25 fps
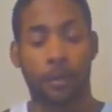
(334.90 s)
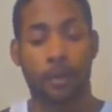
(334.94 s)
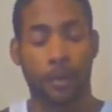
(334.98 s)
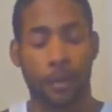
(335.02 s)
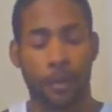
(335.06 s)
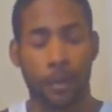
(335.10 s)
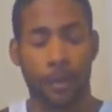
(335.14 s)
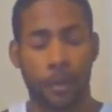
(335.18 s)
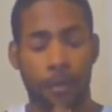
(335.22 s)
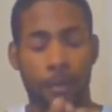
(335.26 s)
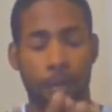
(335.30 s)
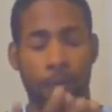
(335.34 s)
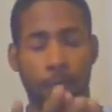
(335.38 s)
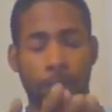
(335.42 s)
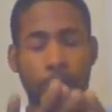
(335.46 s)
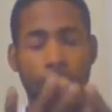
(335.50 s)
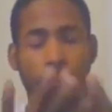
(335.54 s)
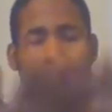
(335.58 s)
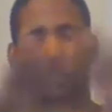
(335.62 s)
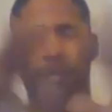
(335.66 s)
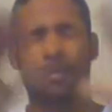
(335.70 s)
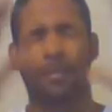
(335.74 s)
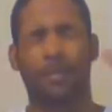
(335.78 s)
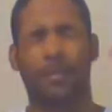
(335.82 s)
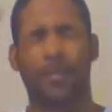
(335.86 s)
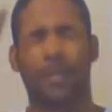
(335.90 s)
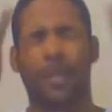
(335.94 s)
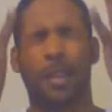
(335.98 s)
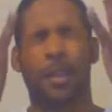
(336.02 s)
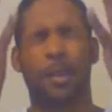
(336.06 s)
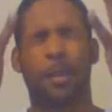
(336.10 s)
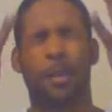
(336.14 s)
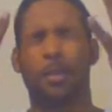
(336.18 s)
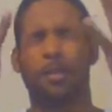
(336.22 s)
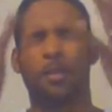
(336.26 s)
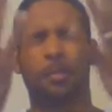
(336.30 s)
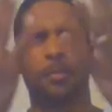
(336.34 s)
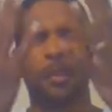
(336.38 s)
Okay.
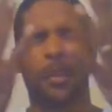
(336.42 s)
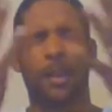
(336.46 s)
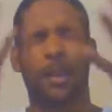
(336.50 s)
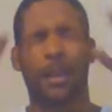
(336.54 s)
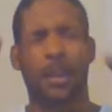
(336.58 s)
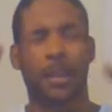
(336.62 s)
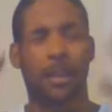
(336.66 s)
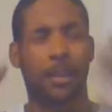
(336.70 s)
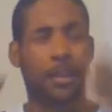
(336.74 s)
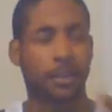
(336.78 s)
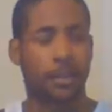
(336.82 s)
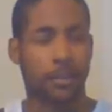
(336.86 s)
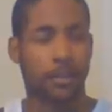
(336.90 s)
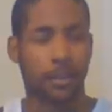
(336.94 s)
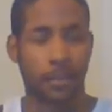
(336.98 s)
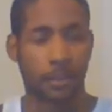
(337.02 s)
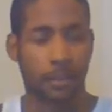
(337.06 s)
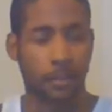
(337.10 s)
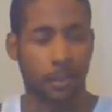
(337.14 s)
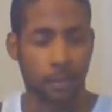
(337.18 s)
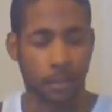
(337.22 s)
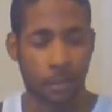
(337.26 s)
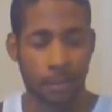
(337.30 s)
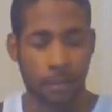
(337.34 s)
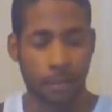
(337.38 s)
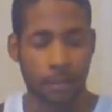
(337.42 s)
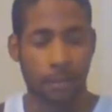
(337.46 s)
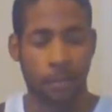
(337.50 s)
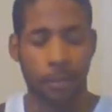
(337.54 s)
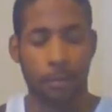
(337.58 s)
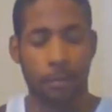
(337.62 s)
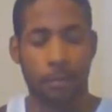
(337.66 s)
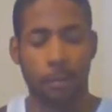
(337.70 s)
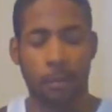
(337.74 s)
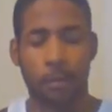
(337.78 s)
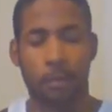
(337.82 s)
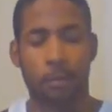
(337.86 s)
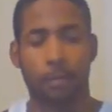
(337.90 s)
Close my eyes. Here
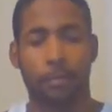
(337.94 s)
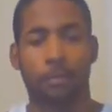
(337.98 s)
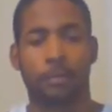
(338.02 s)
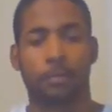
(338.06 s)
we go.